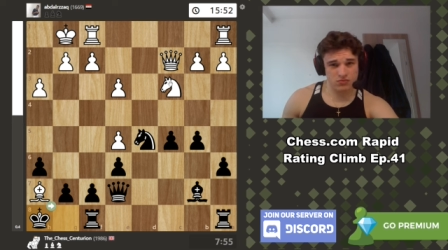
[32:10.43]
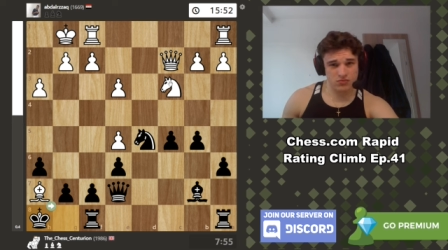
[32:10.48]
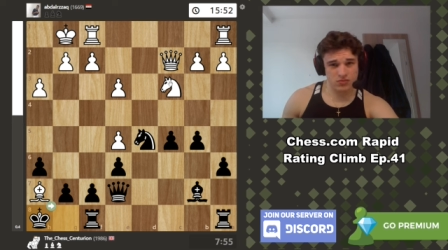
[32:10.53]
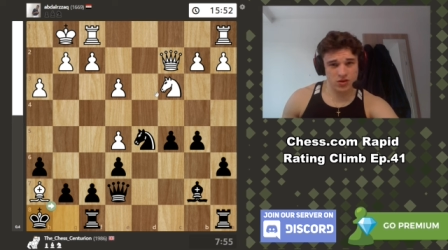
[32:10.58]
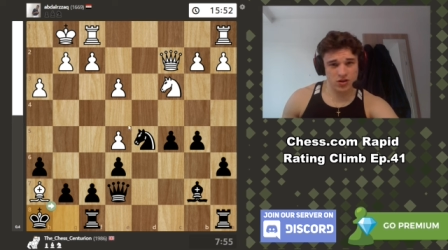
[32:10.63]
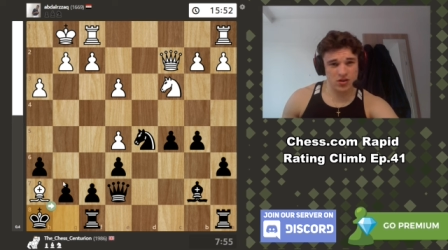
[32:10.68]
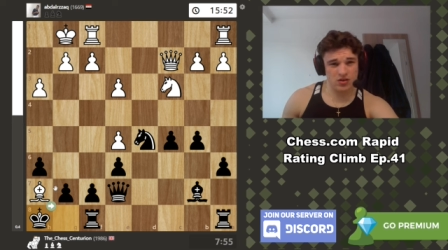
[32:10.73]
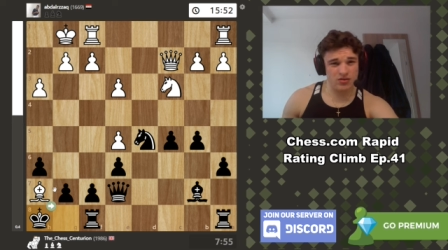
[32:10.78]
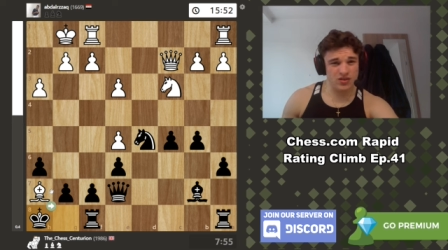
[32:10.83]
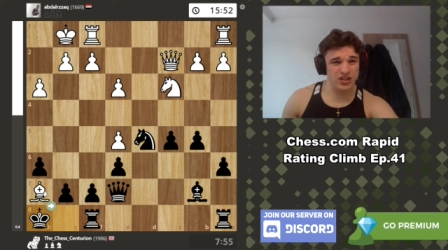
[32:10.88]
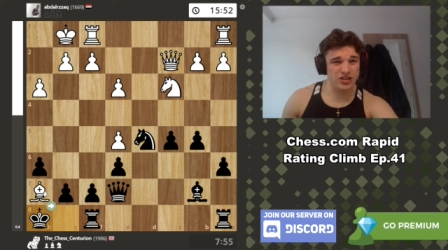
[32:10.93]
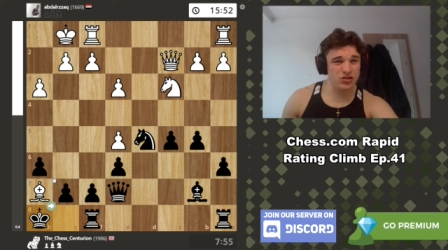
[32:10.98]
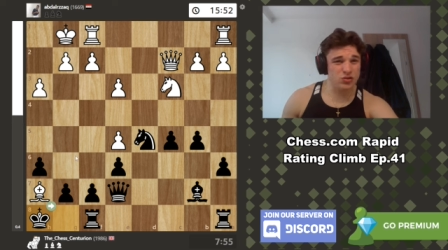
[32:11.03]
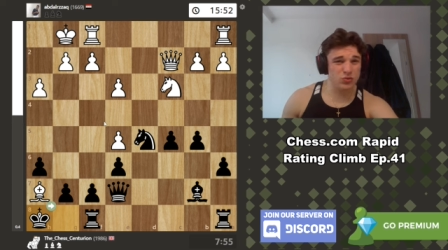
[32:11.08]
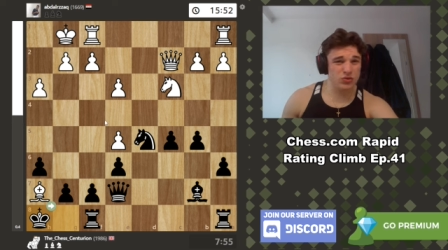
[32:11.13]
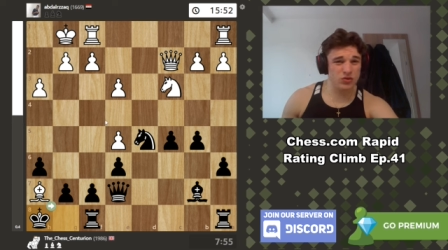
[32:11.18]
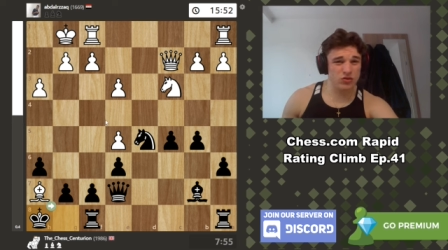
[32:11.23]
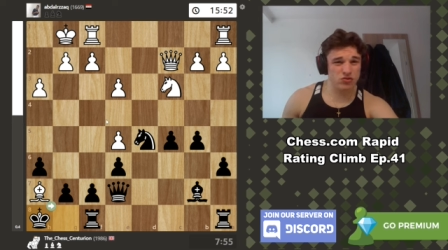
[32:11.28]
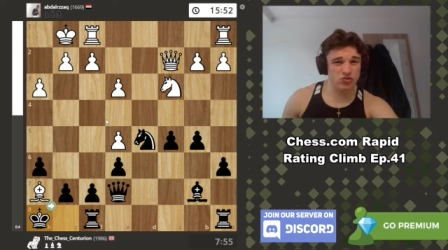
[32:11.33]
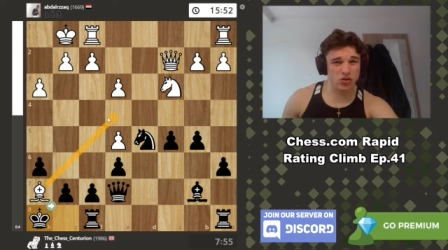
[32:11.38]
oh, he just
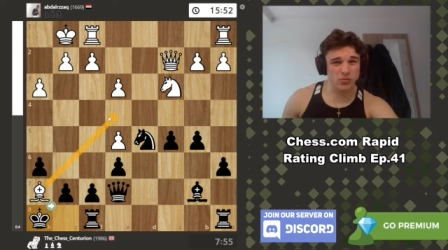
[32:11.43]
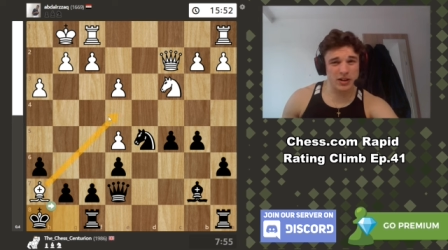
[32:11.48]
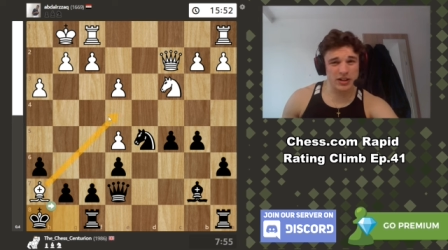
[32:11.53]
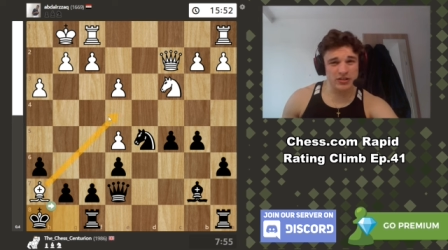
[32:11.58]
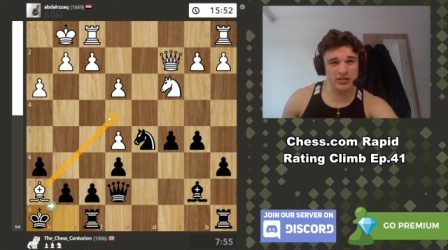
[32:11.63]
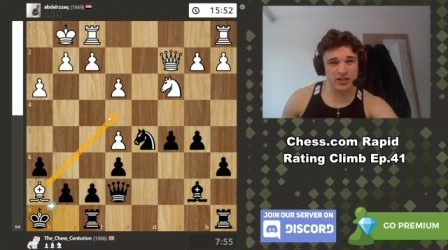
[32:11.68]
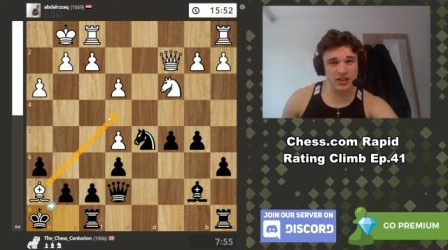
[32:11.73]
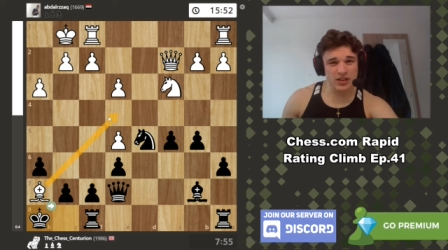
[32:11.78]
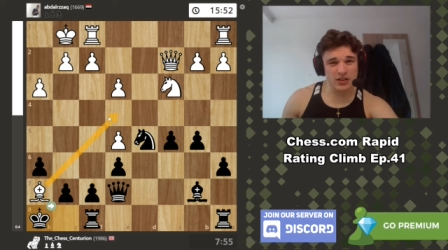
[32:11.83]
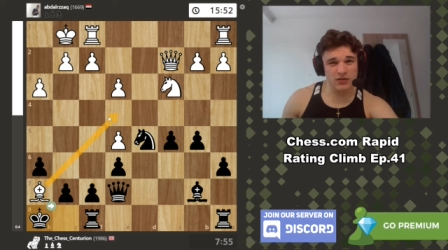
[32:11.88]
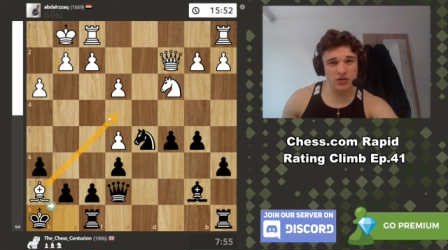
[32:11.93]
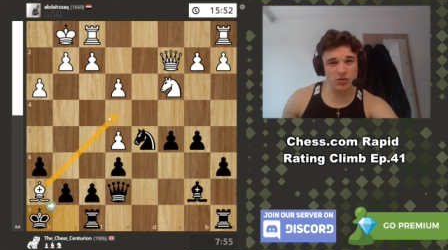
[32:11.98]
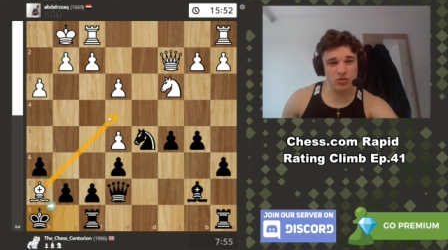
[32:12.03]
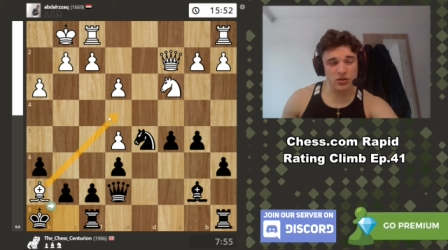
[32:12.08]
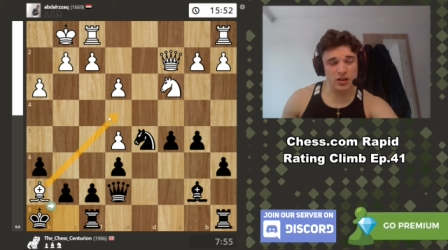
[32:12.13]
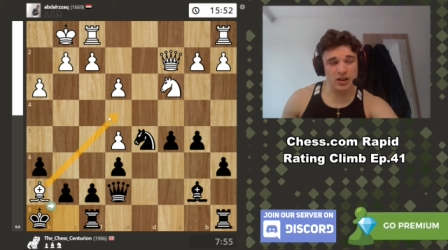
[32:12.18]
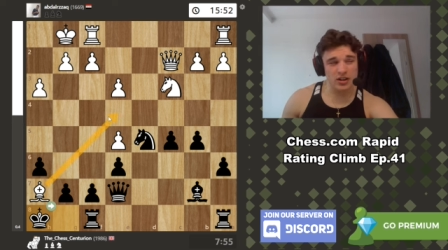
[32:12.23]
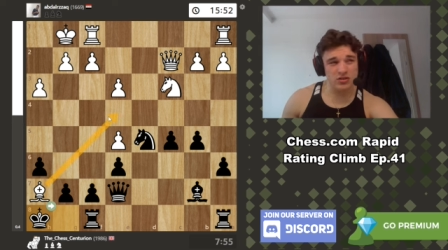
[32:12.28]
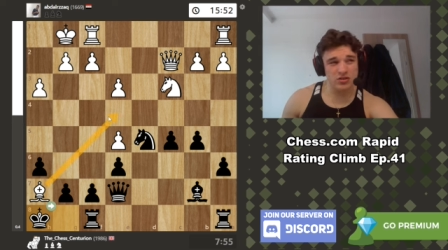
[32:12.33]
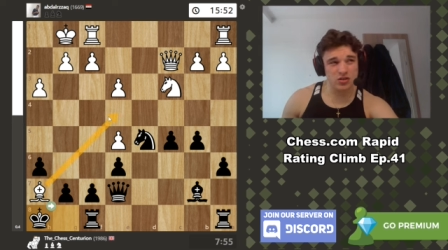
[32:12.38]
wants to drop back to e
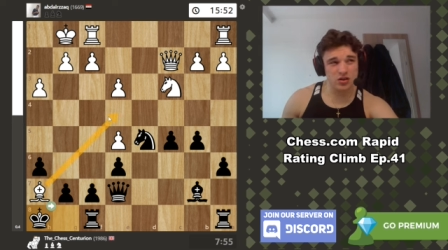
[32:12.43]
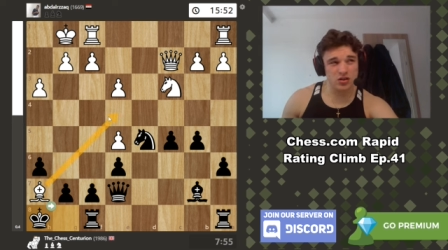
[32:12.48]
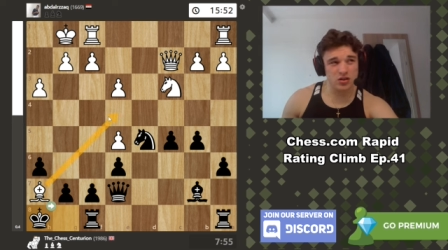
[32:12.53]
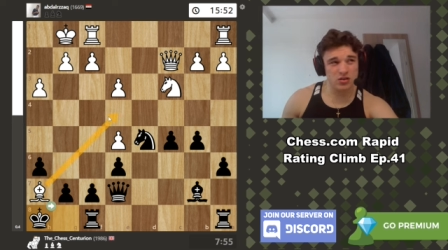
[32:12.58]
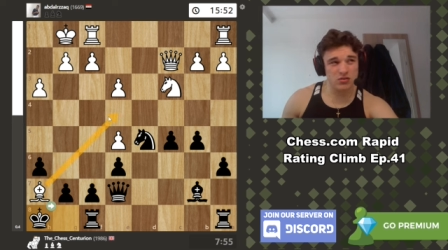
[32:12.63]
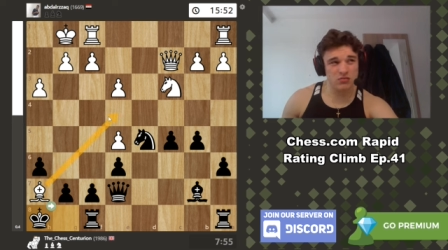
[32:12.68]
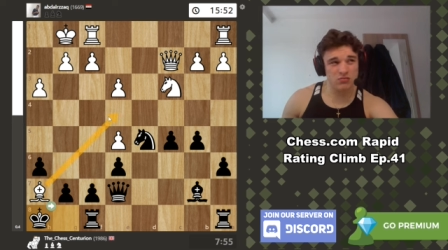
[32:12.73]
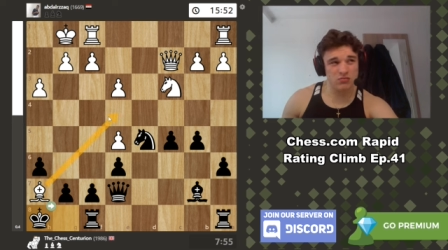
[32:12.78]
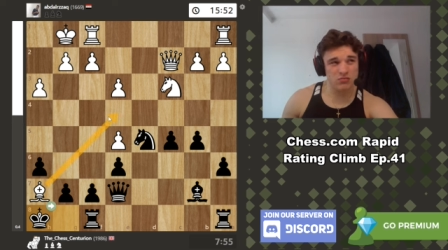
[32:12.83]
four actually.